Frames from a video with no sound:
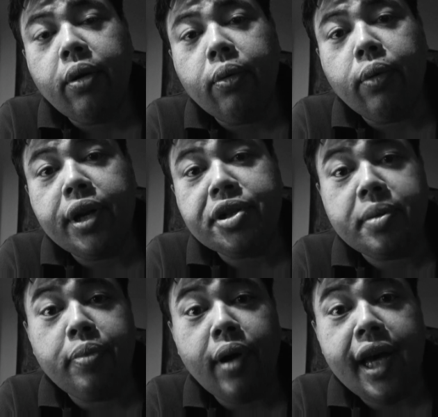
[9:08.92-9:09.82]
what is
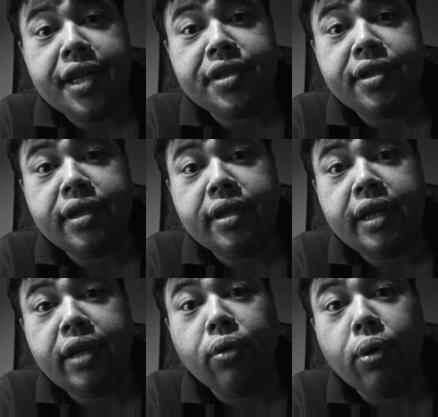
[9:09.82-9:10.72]
the price
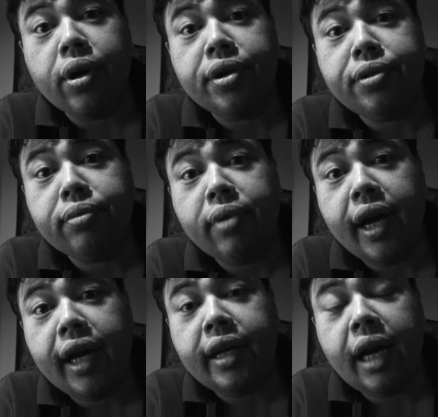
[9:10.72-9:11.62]
in order to
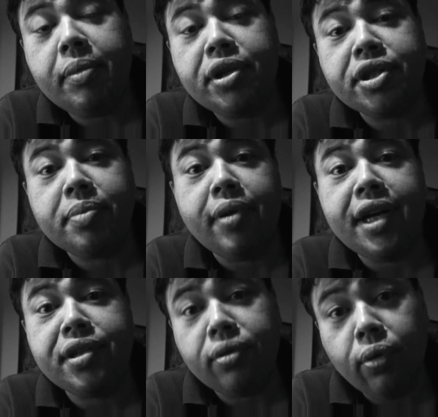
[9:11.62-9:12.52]
ride? How much is the
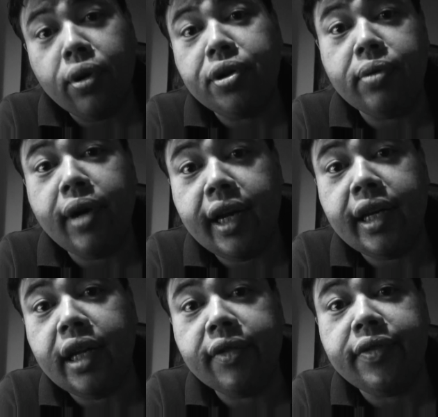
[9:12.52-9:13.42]
price in order to ride an
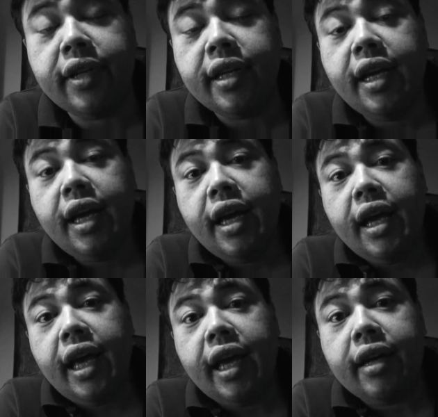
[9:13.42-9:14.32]
elephant?
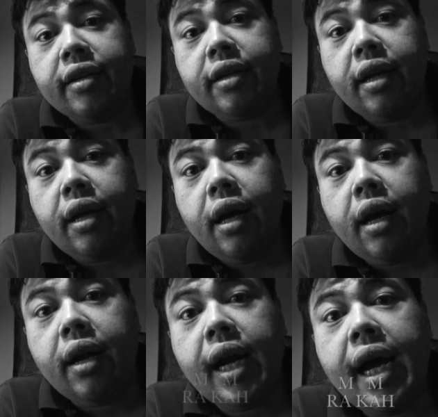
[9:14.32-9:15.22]
And
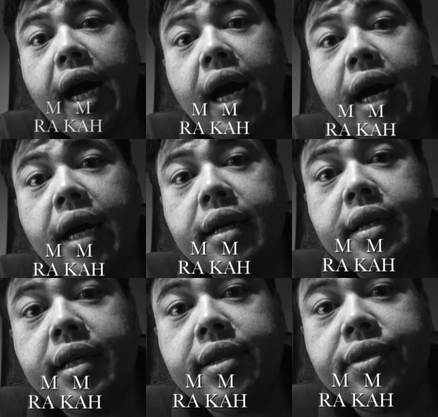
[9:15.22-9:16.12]
raka
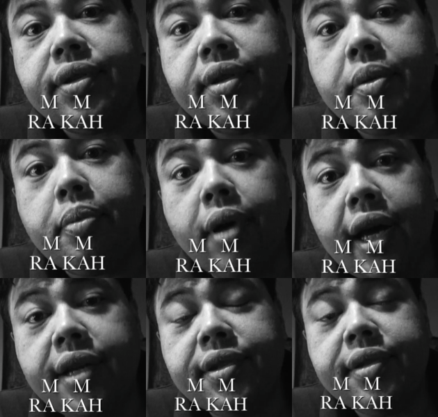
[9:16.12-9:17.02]
is
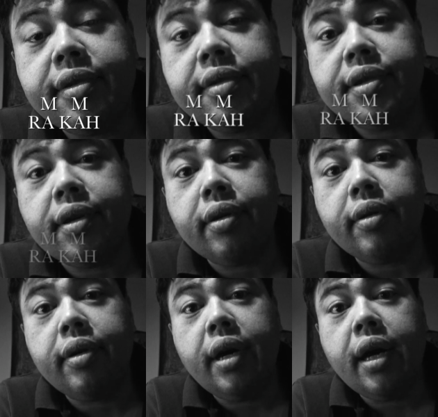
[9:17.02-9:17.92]
price,
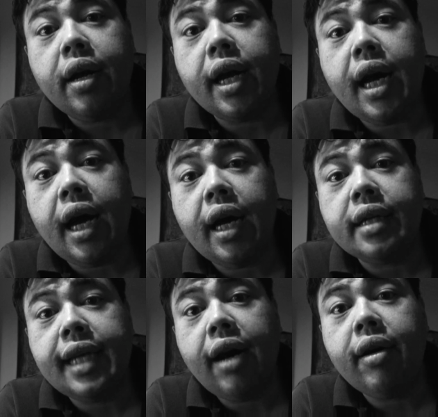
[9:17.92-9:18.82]
so
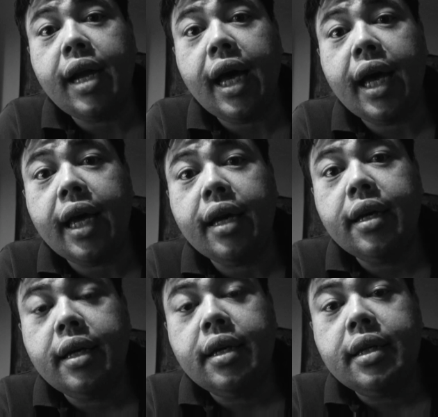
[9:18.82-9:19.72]
raka taodai
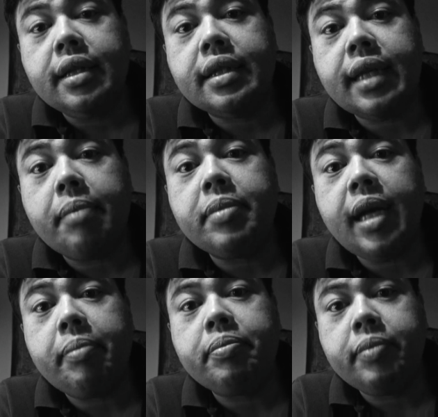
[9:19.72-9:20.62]

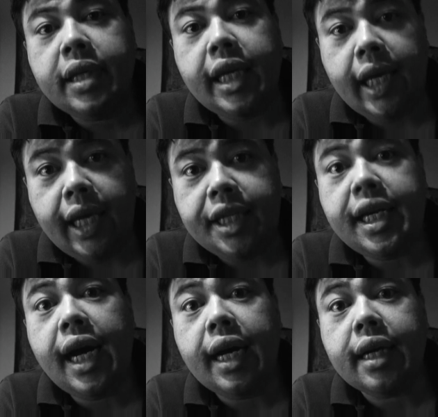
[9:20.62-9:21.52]
samlap ki
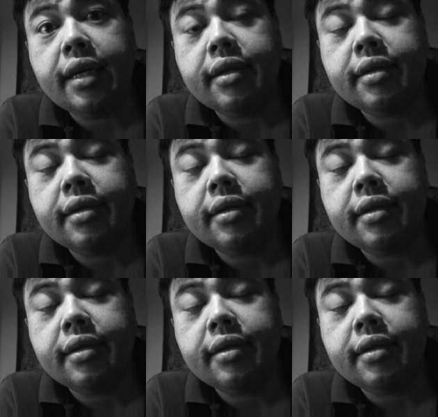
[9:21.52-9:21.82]
chang.